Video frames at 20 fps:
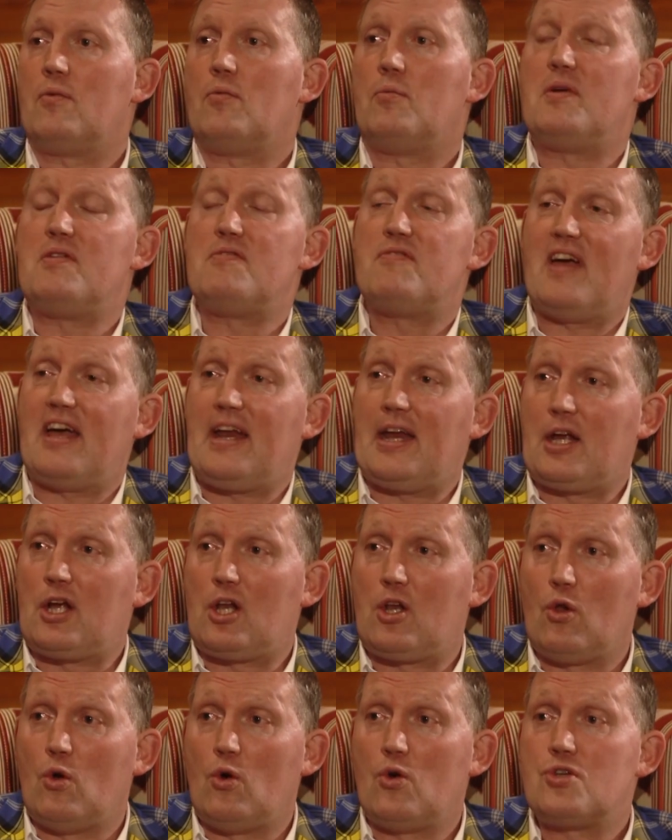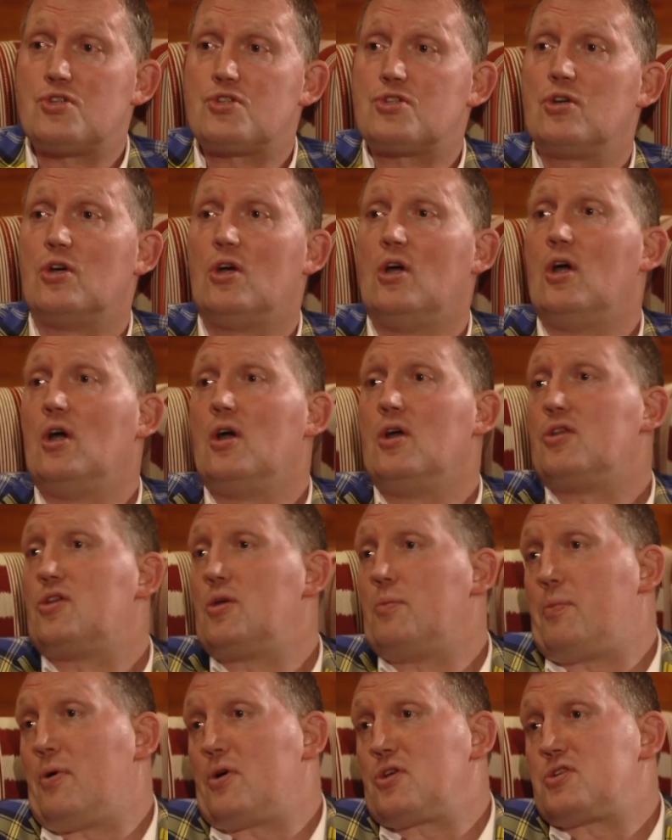We've been very close
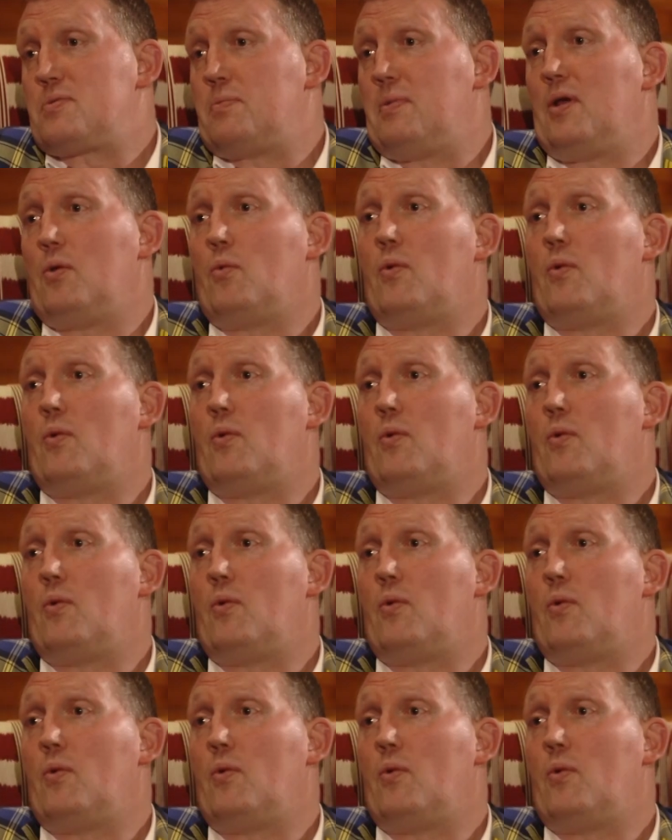to possibly